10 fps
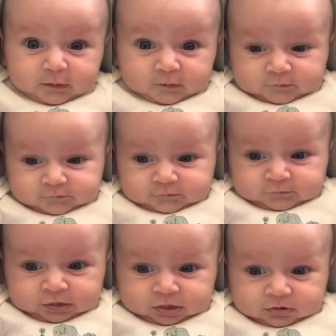Are you
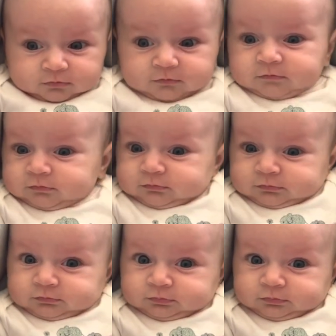getting sleepy
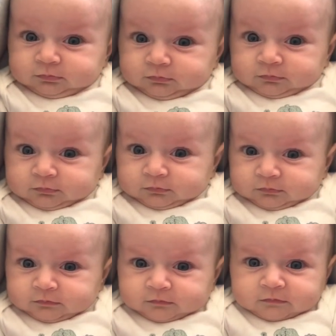on me?
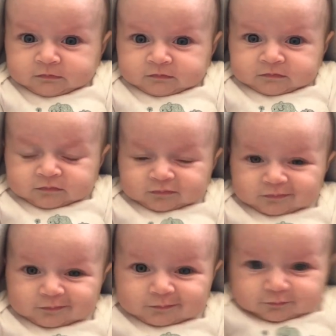
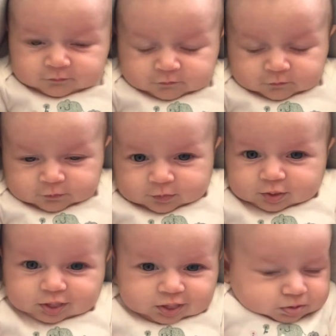Huh?
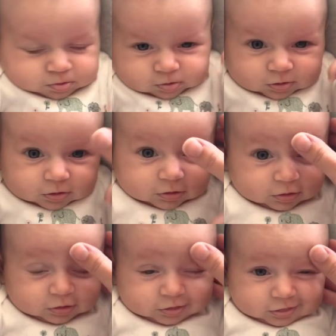Yeah,
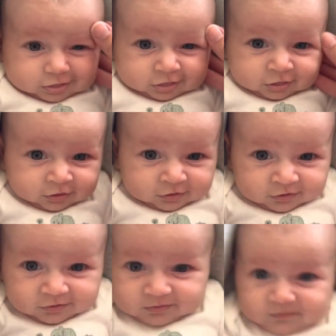look at those brows.
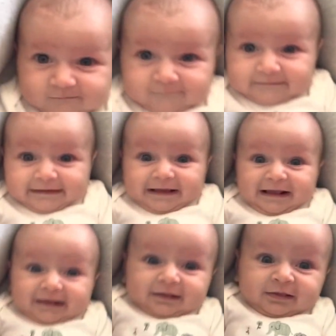Oh, you're getting,
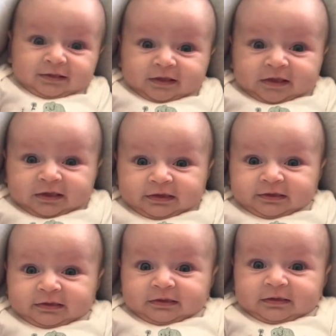you're getting
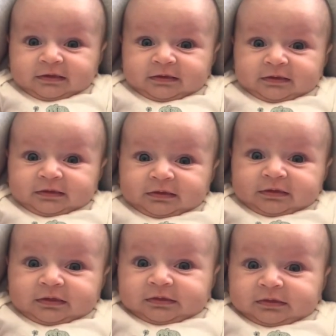tired, huh, Peanut?